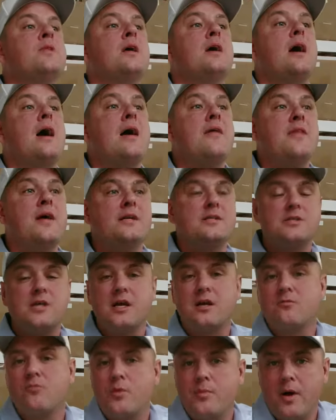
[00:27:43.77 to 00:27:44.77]
And then it's
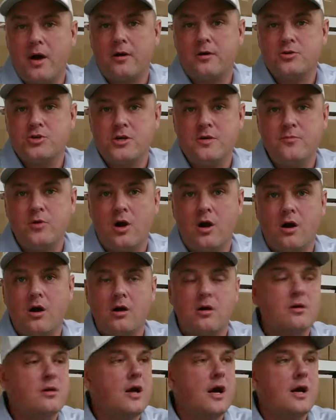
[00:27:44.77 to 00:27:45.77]
like, we bought our dream
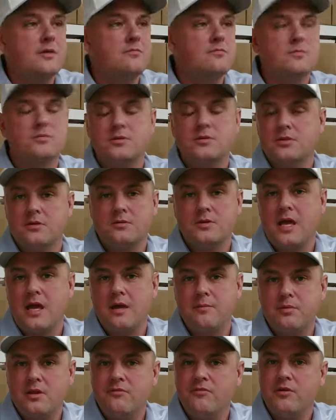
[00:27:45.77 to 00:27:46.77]
car. I can't
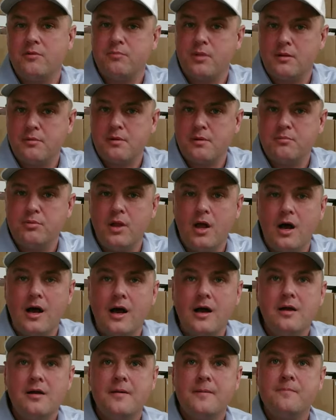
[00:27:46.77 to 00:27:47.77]
believe it, blah, blah, blah.
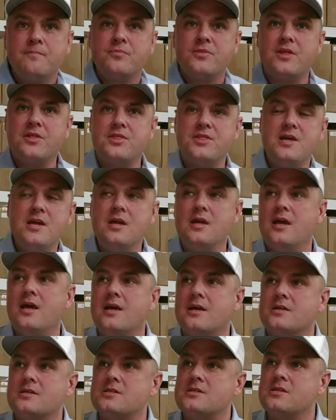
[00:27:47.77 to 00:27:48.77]
The thing
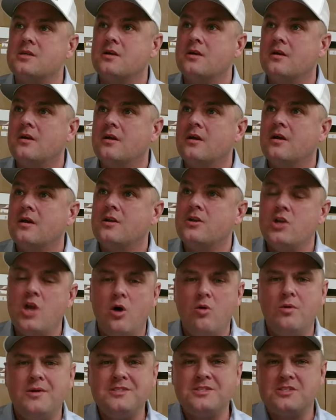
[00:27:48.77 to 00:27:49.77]
is, no
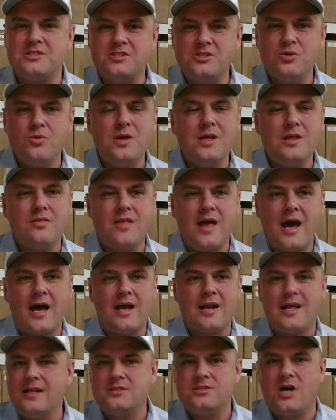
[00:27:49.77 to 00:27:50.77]
one's doing that
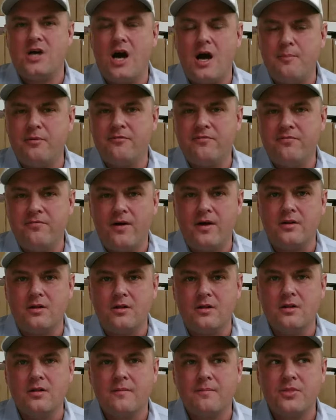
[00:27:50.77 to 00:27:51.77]
in top of
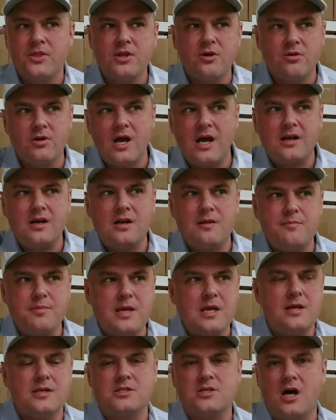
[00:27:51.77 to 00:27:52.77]
funnel. You're not going to be
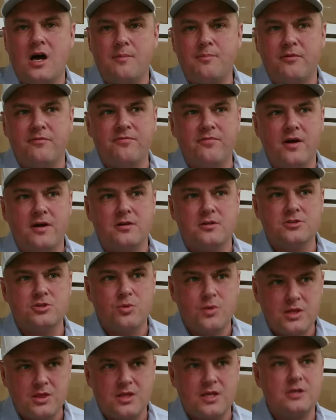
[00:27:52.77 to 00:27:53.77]
in top of funnel
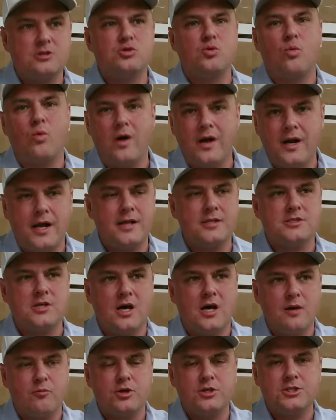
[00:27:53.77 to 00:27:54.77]
doing things one at a
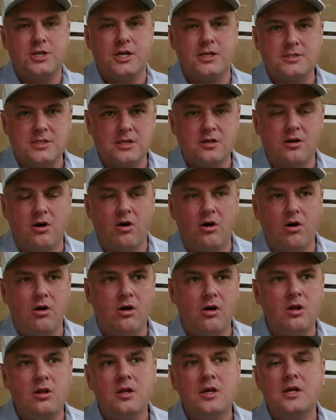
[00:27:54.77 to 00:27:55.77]
time, rejecting
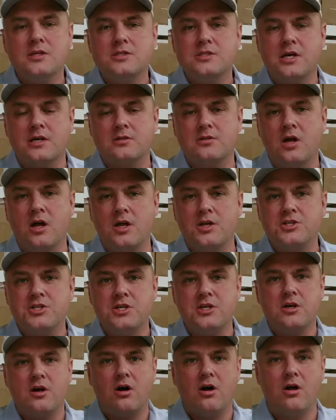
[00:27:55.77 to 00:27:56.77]
all
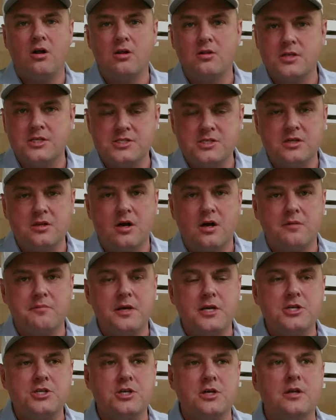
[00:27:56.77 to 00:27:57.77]
technology, all listing
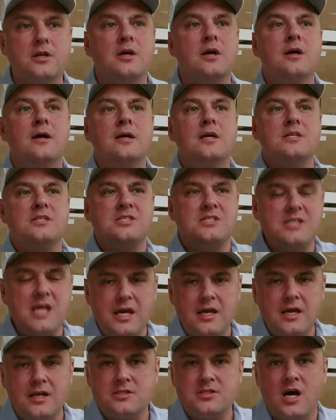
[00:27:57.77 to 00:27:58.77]
automation,
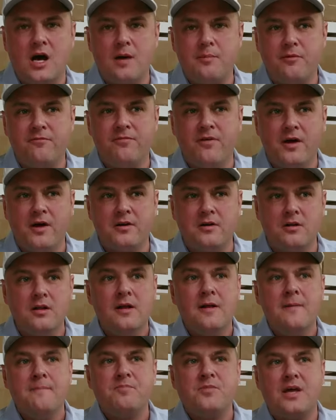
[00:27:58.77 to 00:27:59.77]
staying in top of funnel,
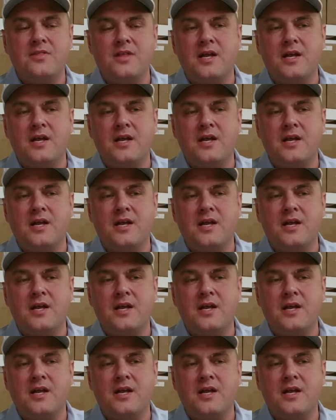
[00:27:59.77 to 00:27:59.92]
and then